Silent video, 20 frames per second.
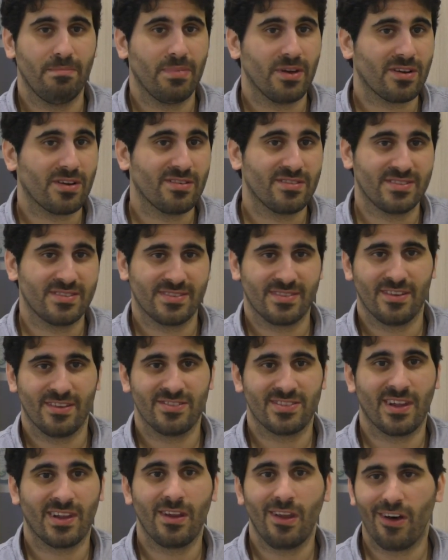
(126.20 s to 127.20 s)
because
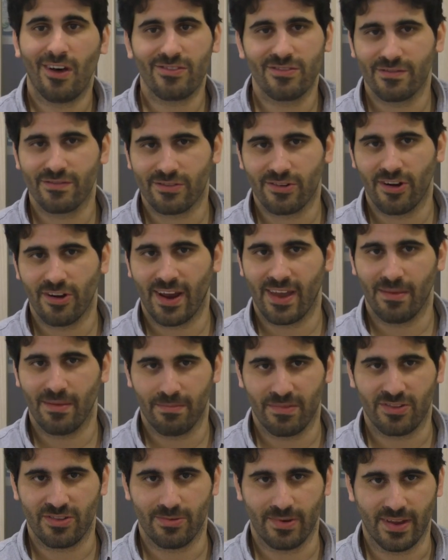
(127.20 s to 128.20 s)
there's a lot of gray in
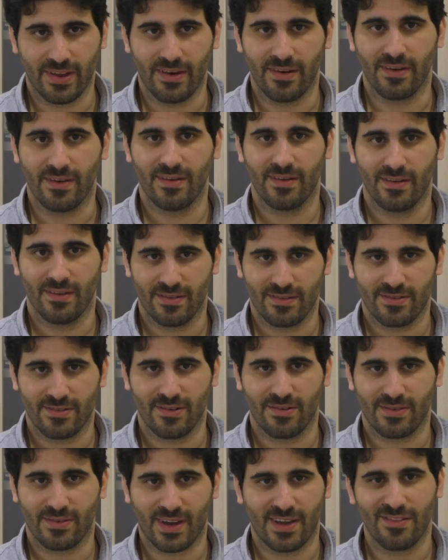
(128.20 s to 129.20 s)
between.
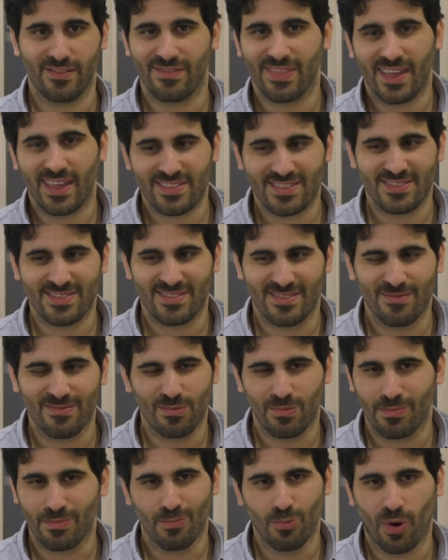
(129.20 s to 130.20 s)
So kind of that's
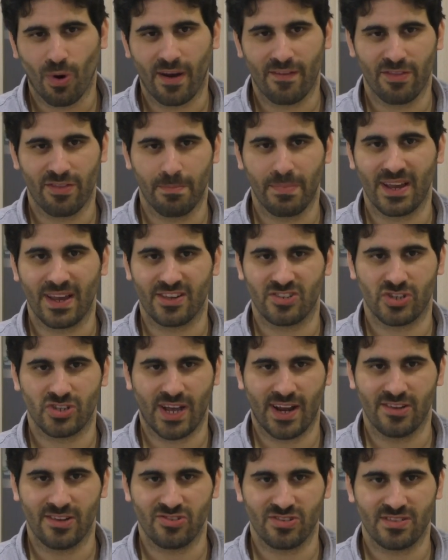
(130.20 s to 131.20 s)
one of the biggest
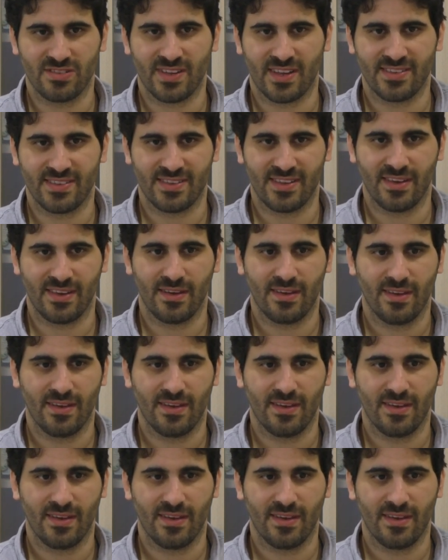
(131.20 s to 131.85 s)
challenges I see.